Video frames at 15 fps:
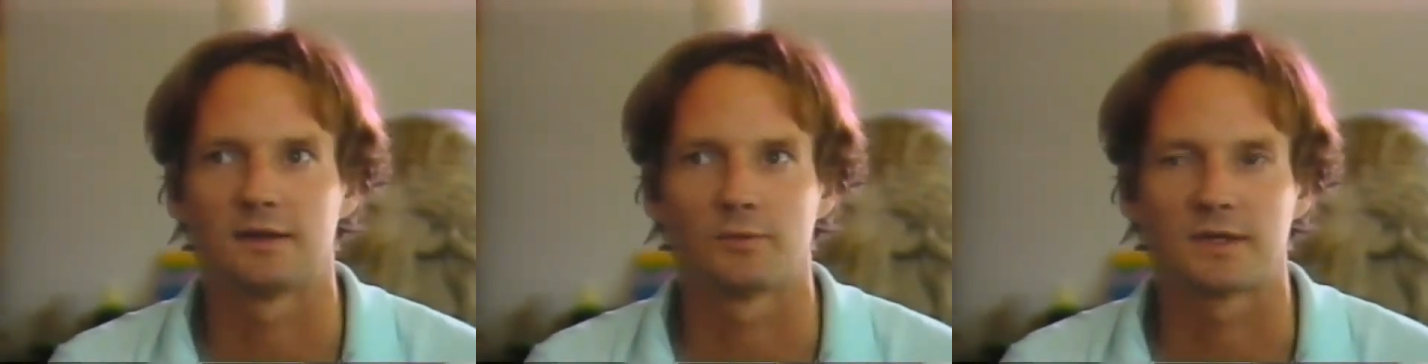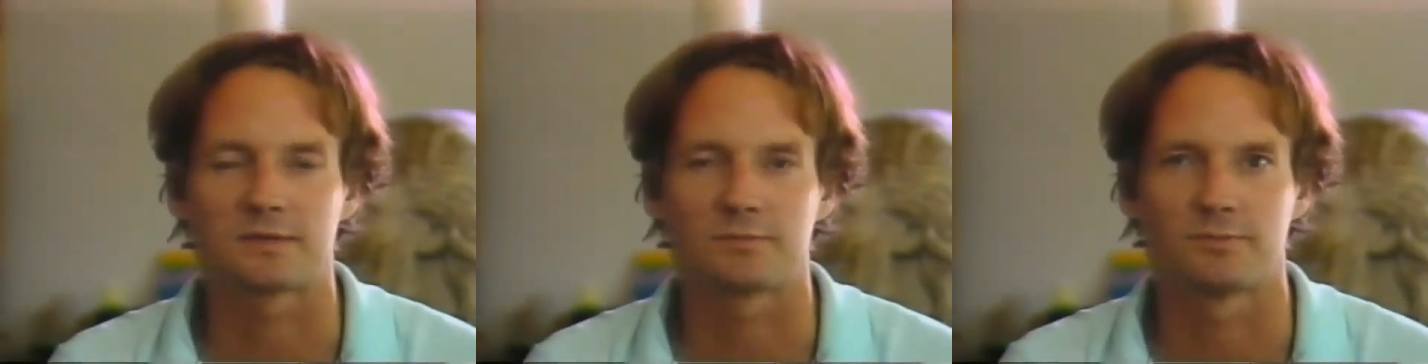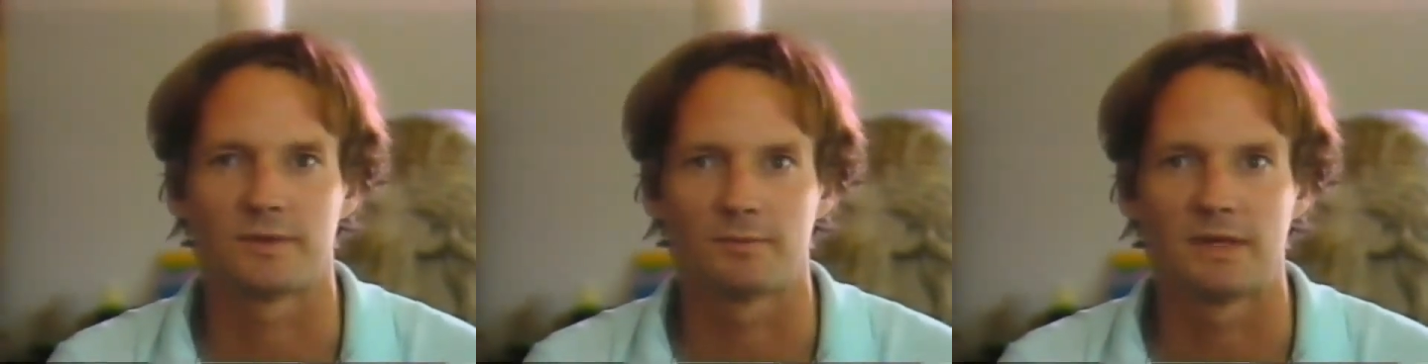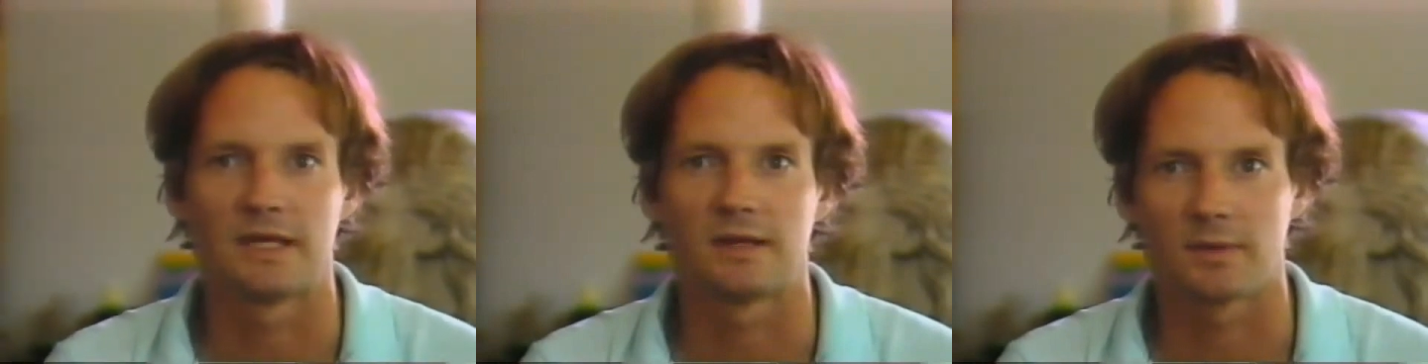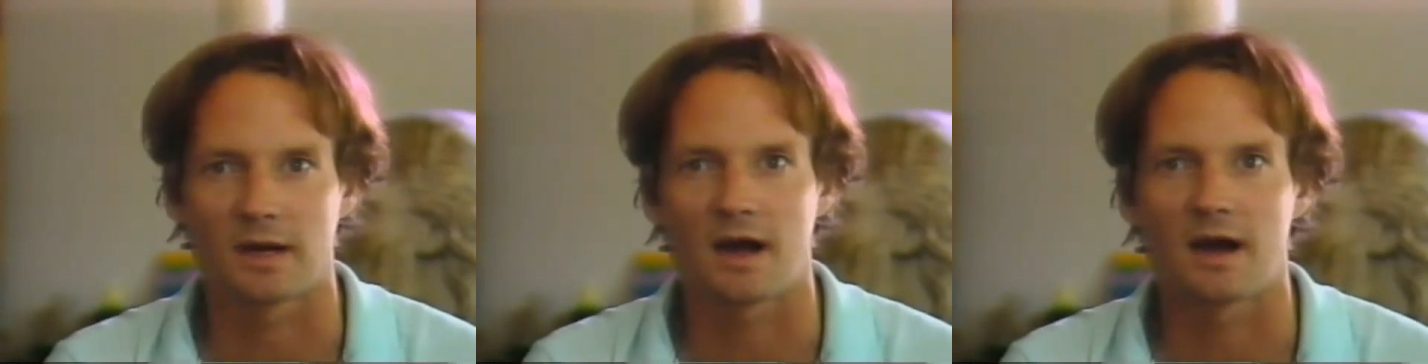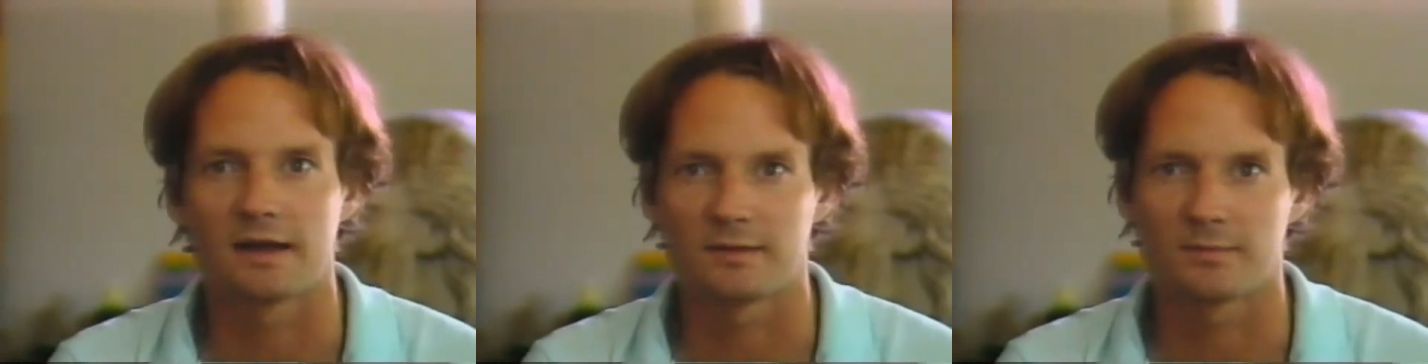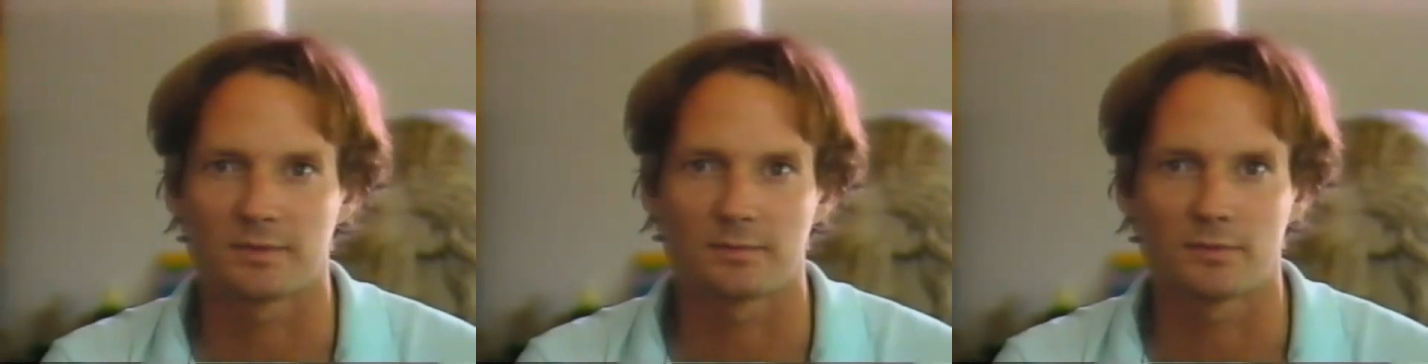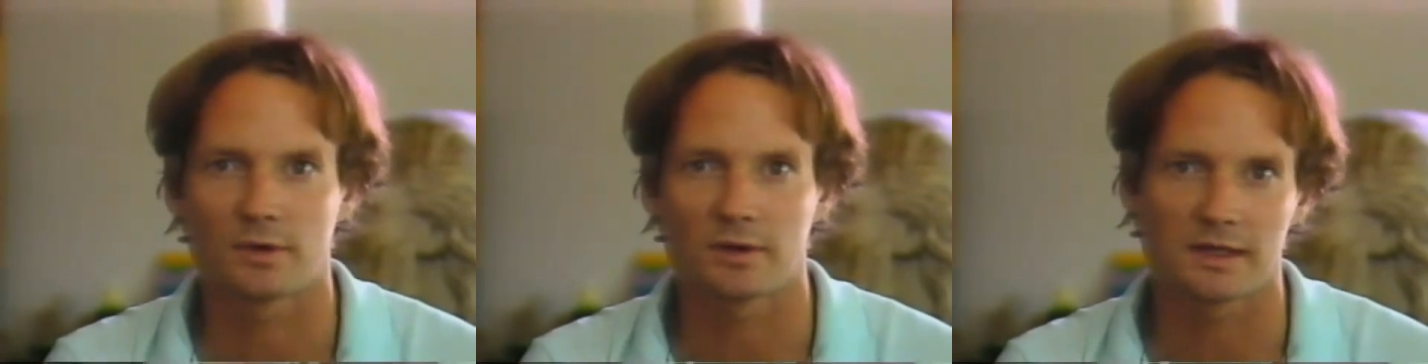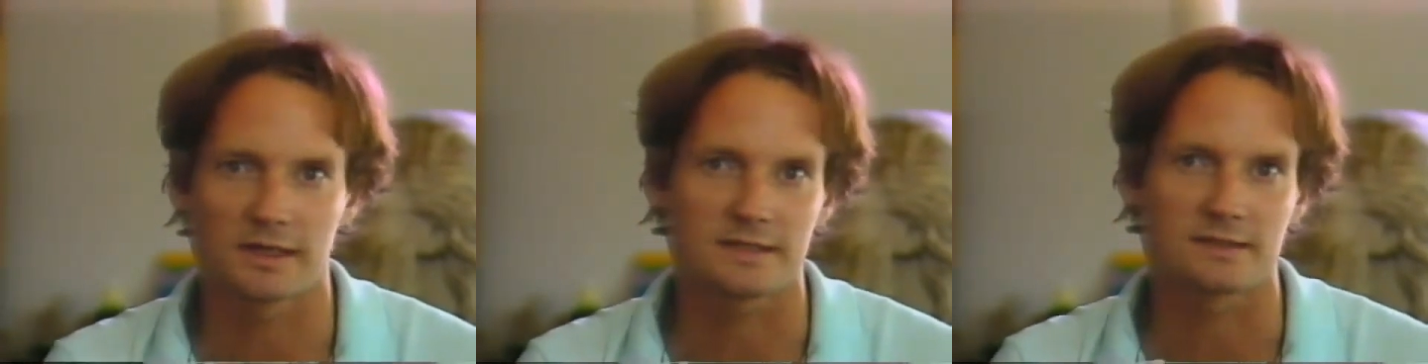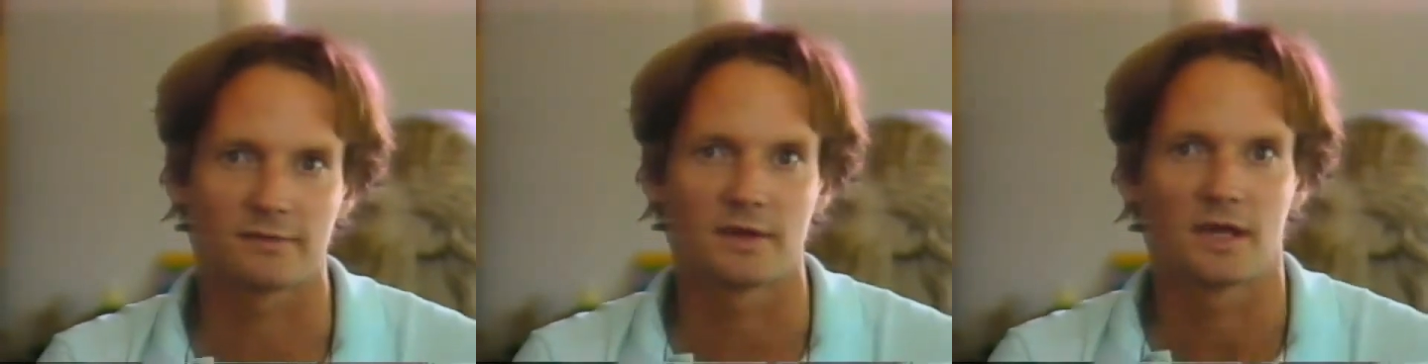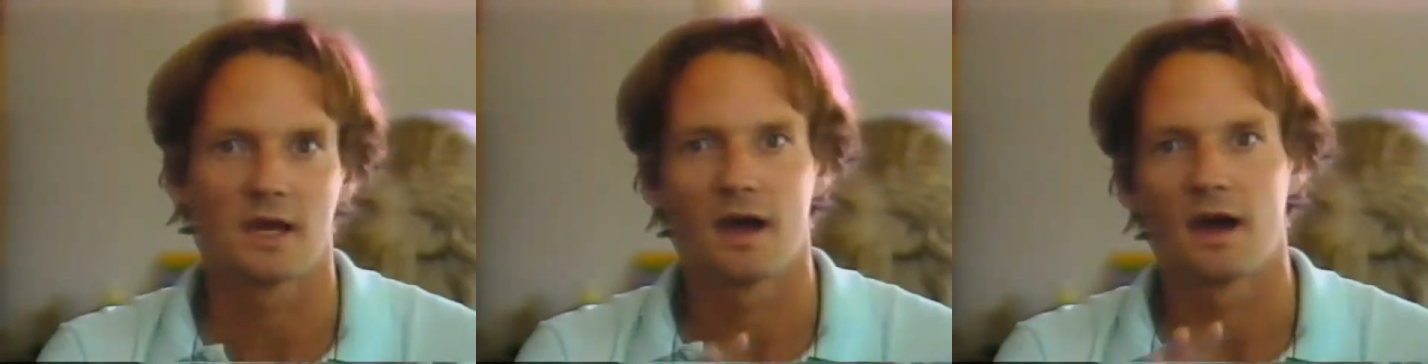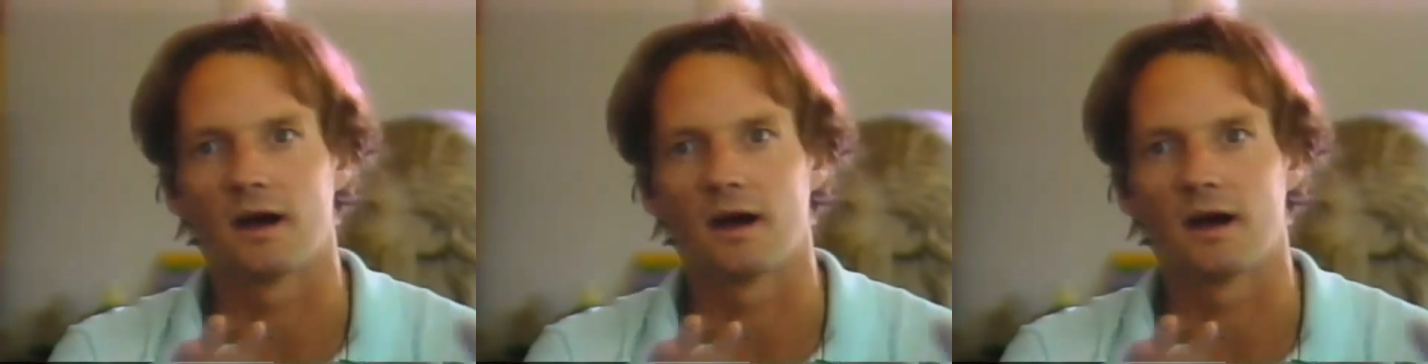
and what's the meaning behind it, but more or less a,